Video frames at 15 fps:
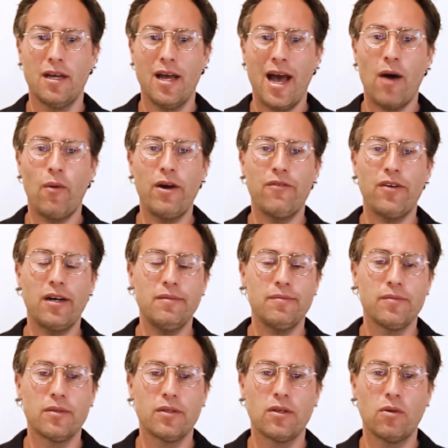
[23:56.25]
However,
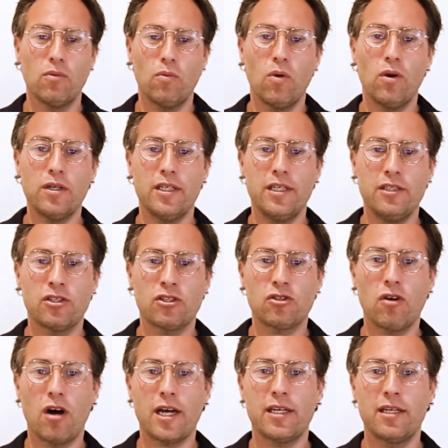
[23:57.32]
what is
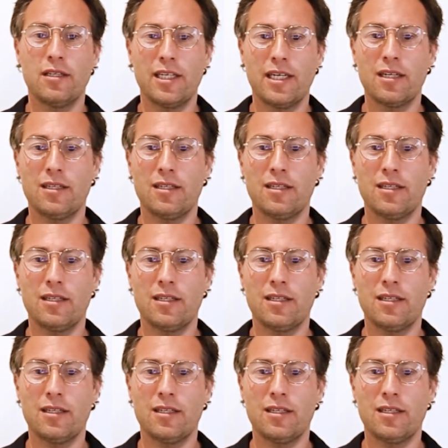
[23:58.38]
strikingly